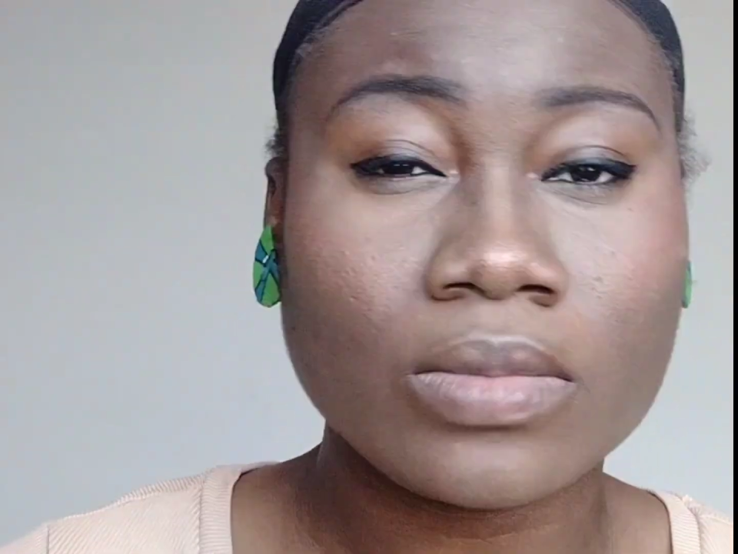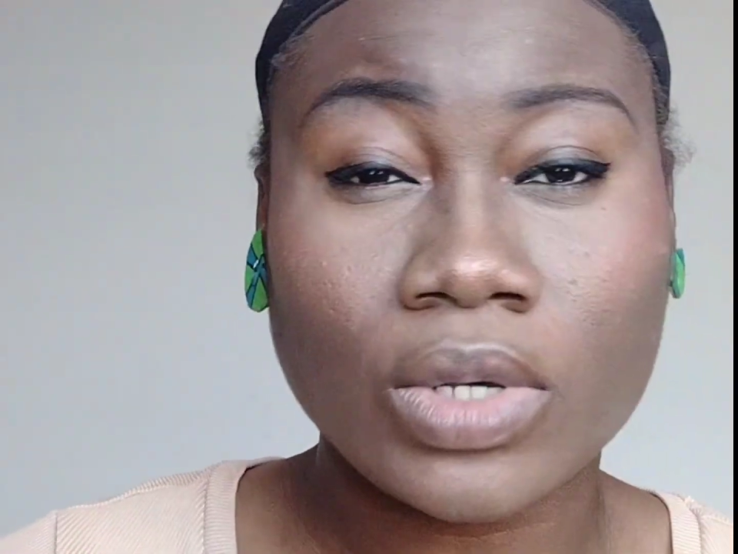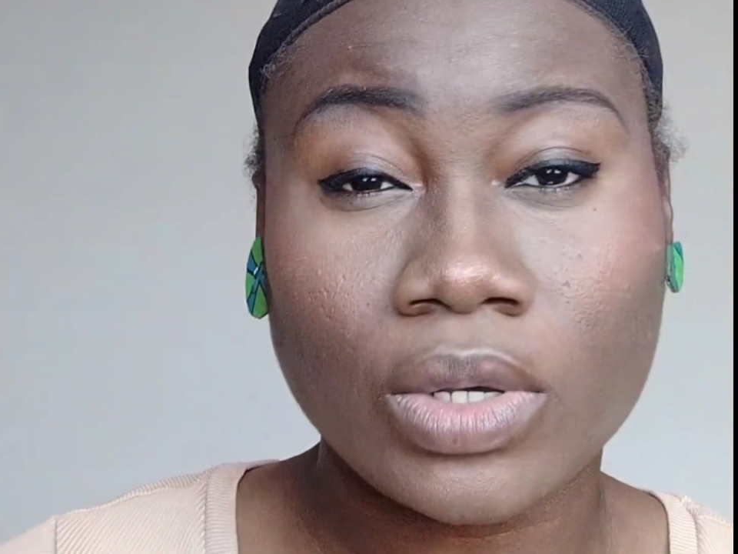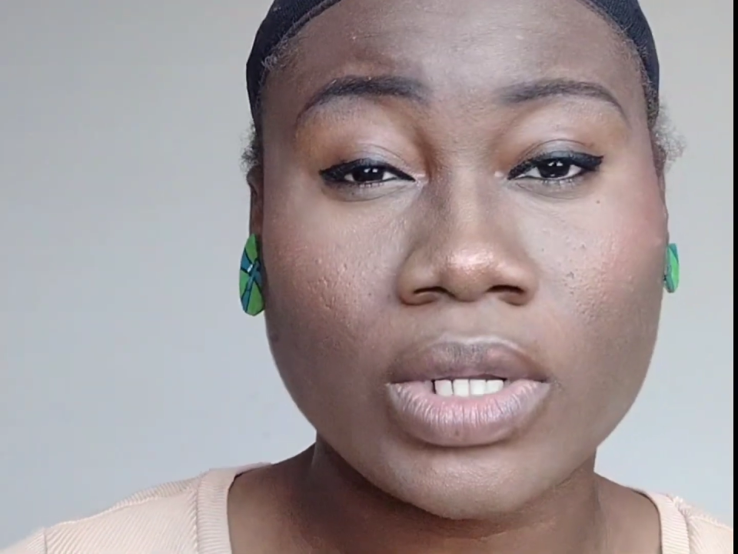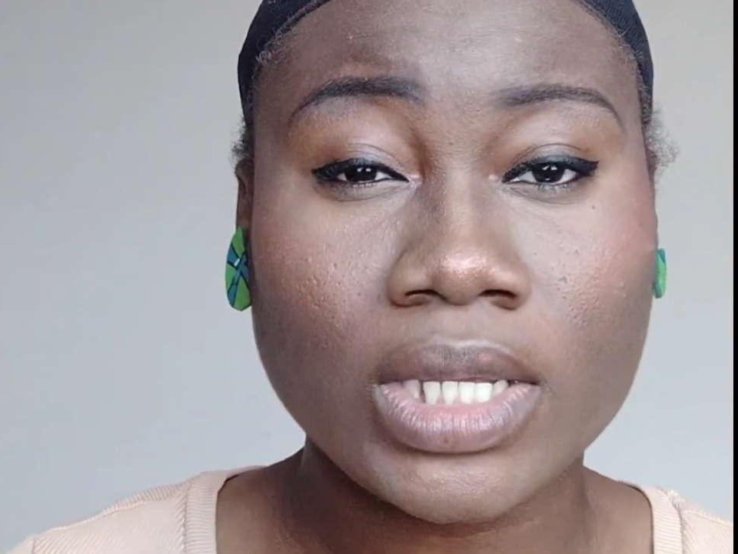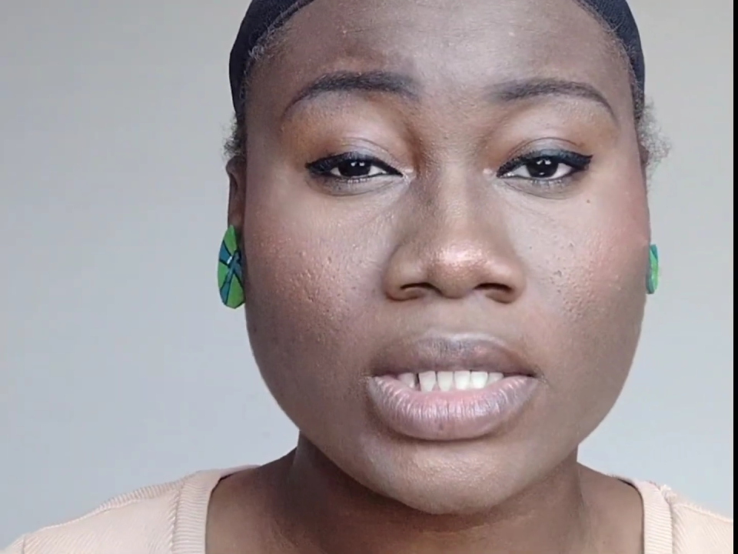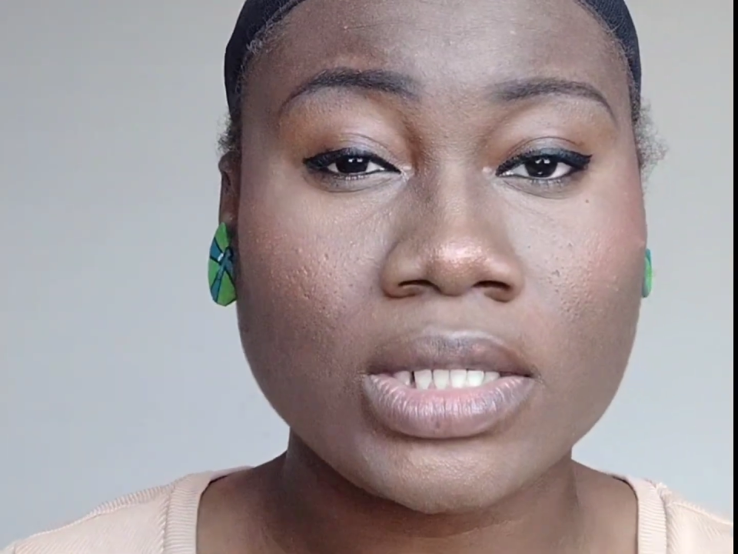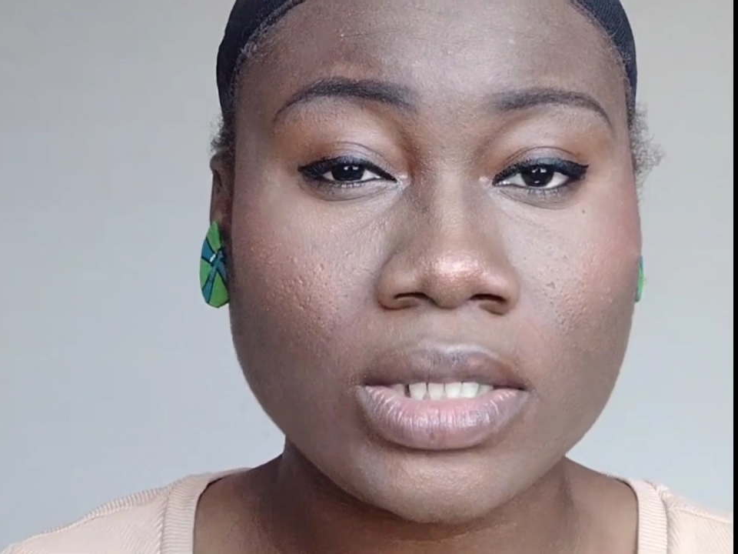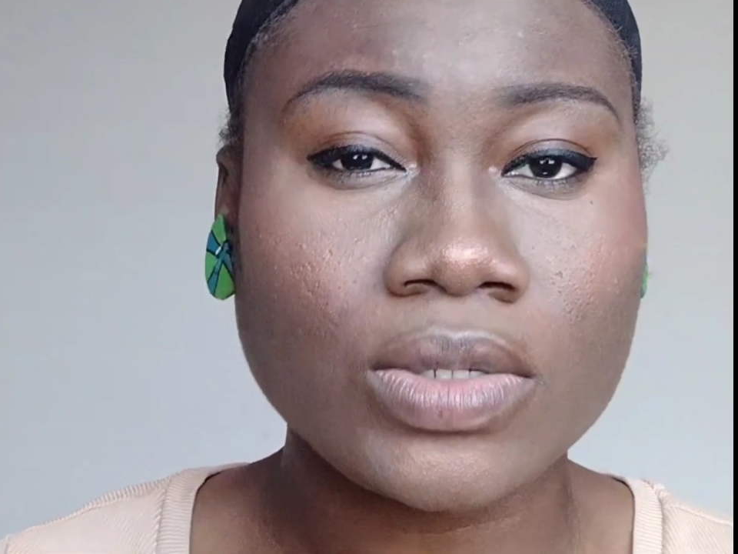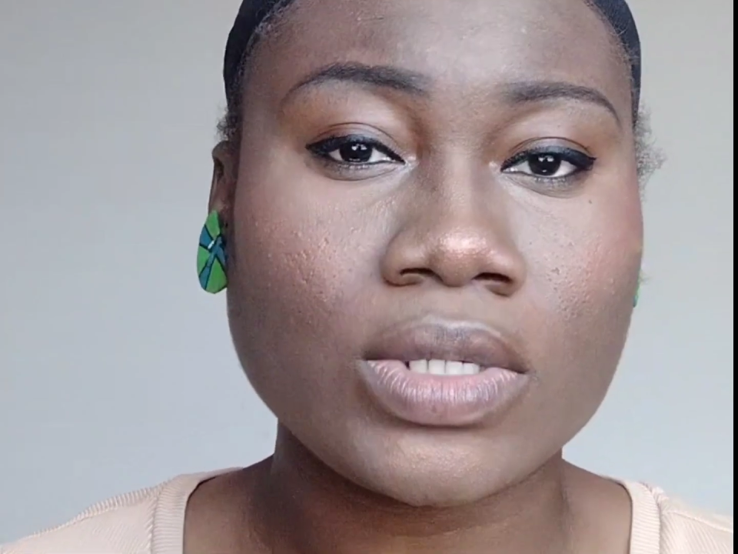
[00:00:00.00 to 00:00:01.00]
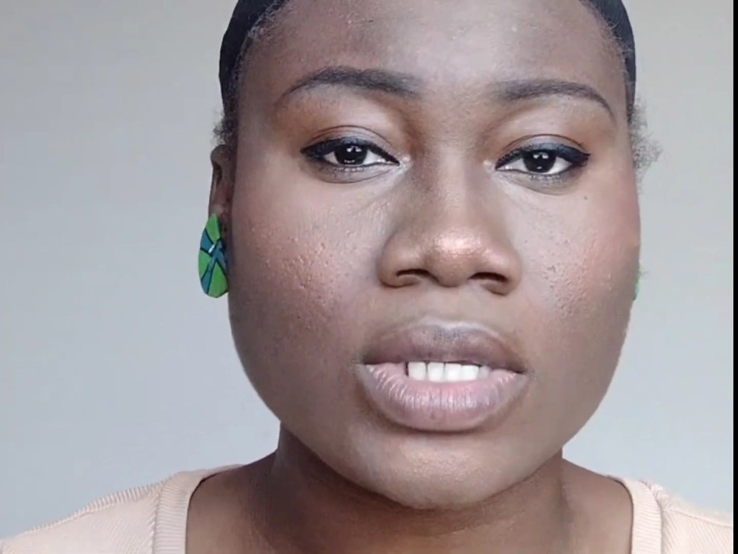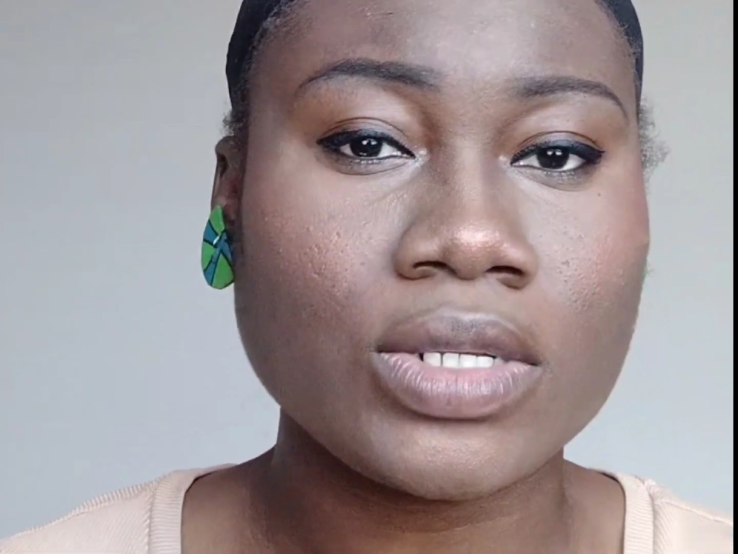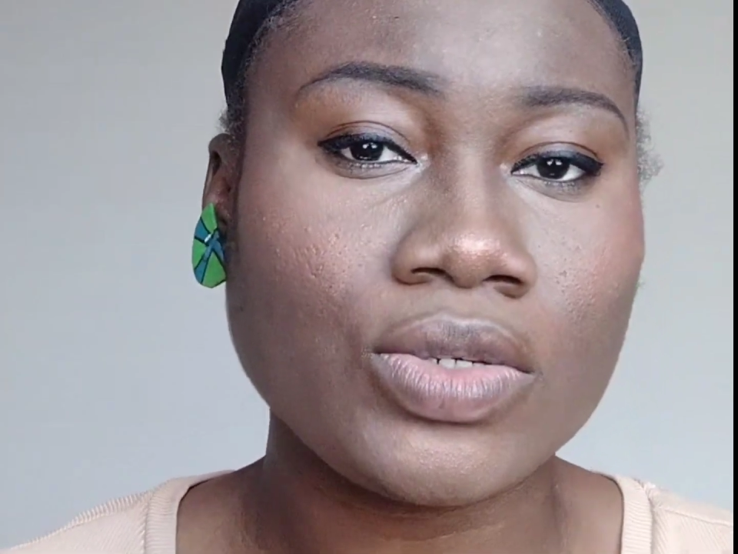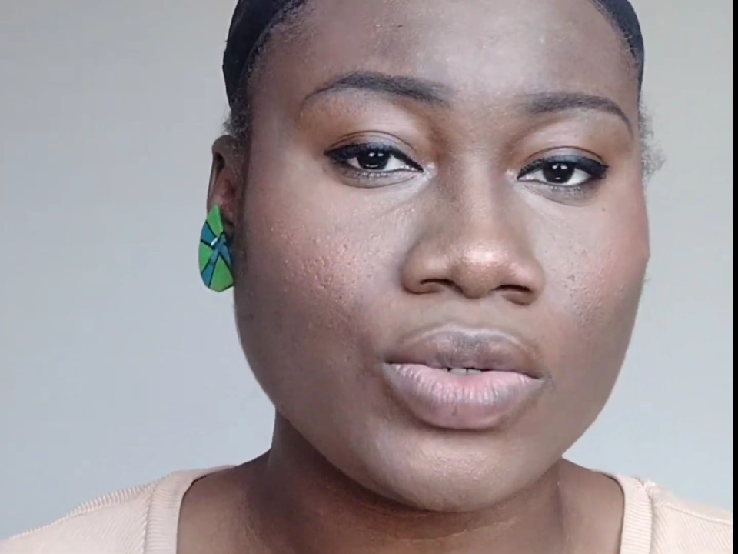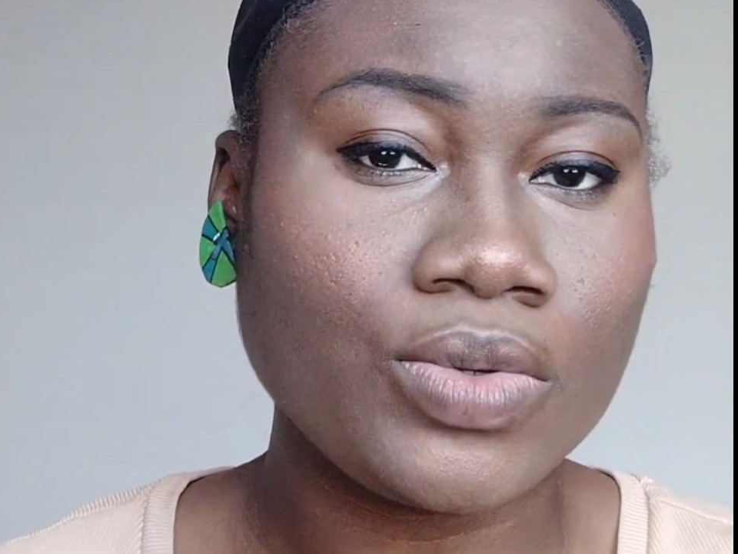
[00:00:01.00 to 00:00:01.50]
But honestly, to say
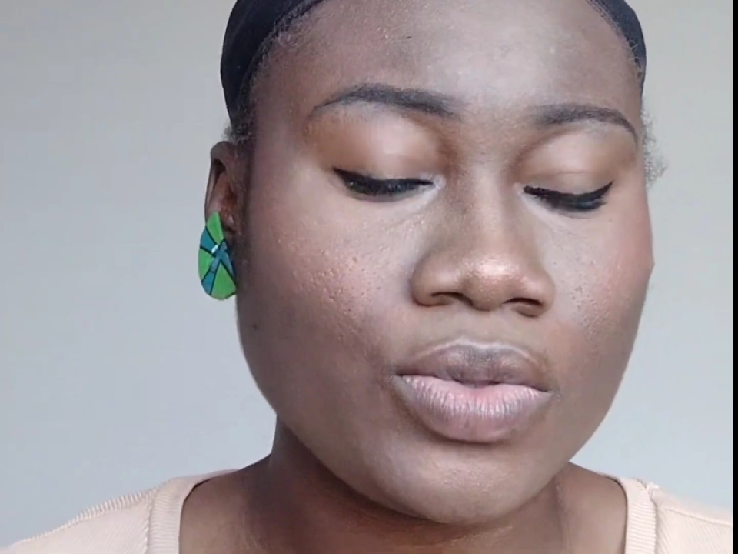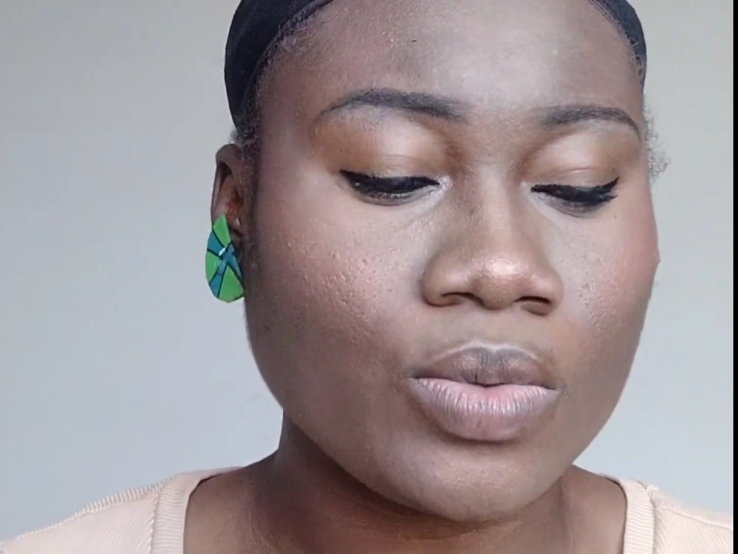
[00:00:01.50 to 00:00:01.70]
the truth,